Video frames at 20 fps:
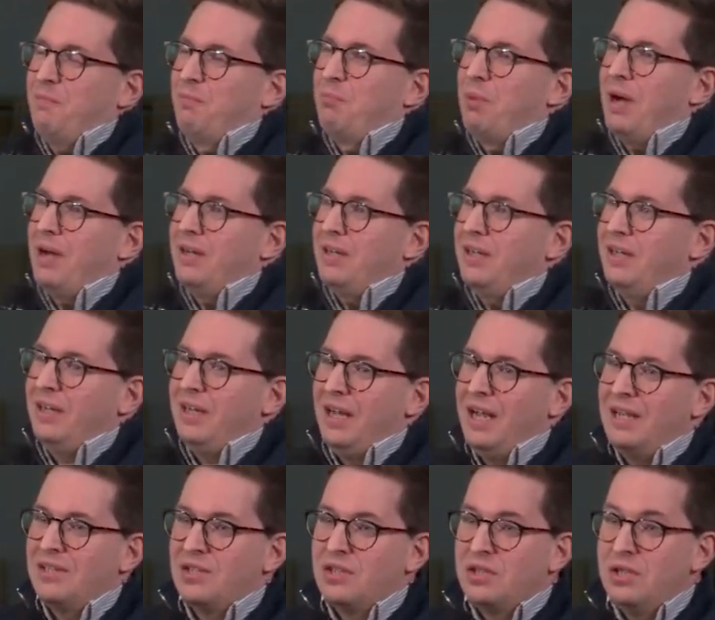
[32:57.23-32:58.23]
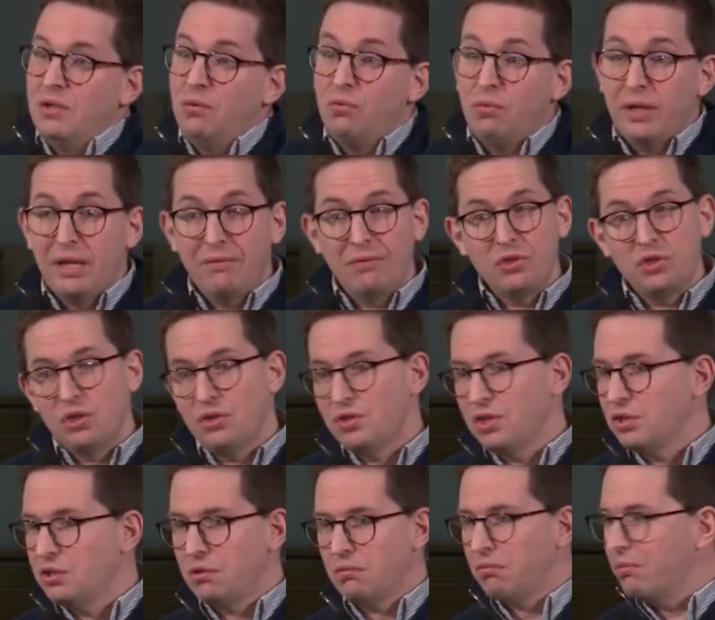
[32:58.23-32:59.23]
But it's still even
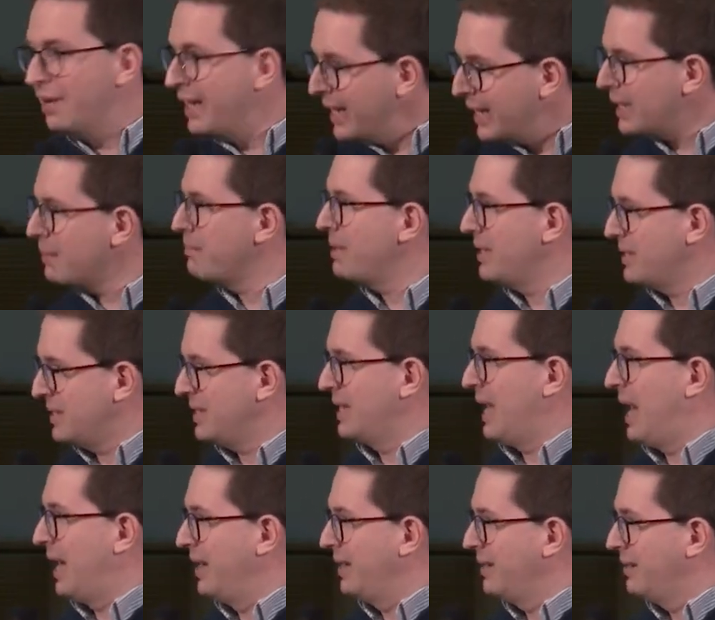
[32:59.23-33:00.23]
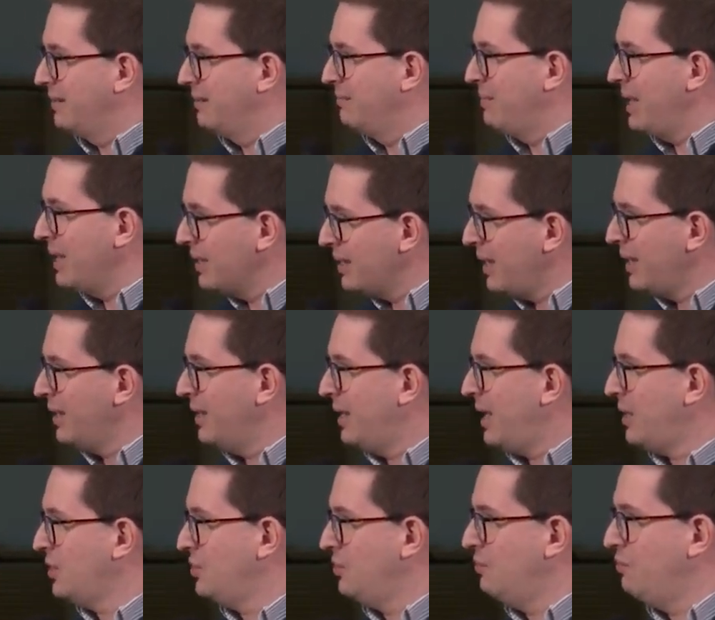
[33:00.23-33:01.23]
choosing to recommit to that, make that an
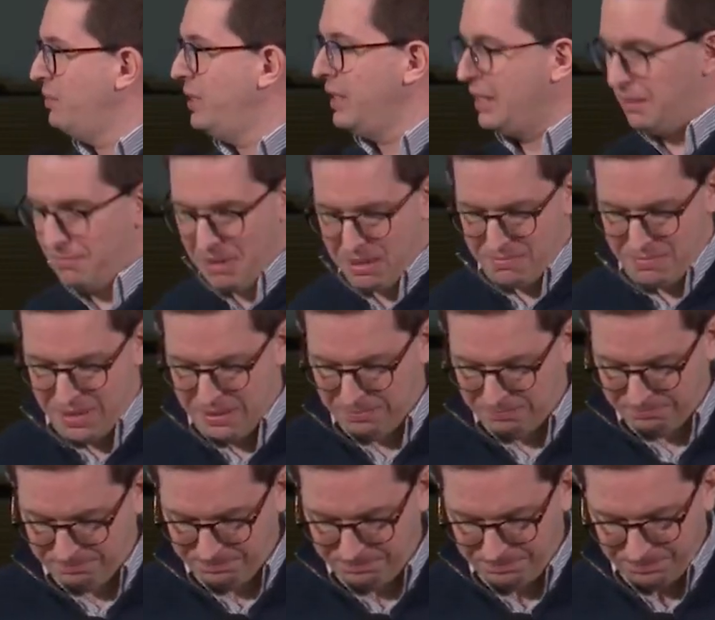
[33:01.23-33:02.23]
actual recommitment.